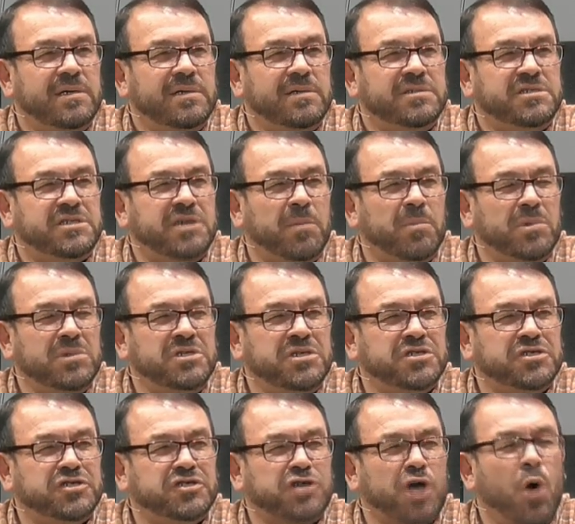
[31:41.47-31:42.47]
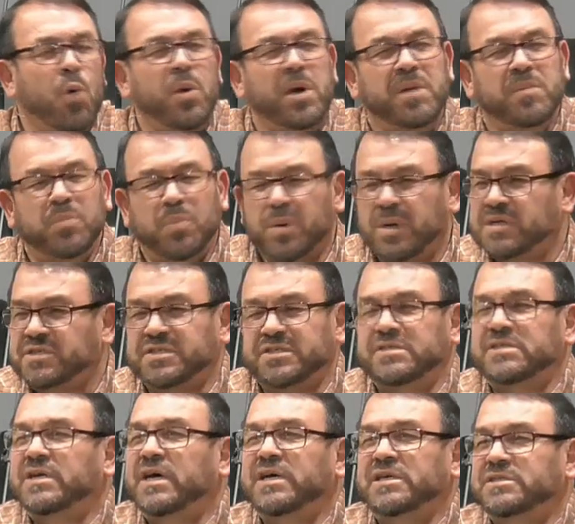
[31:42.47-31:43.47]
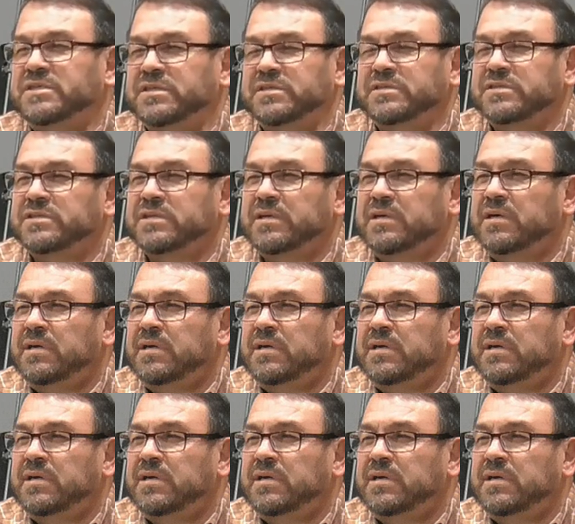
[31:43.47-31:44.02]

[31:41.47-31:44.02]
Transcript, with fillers: Some are just sowing presentations.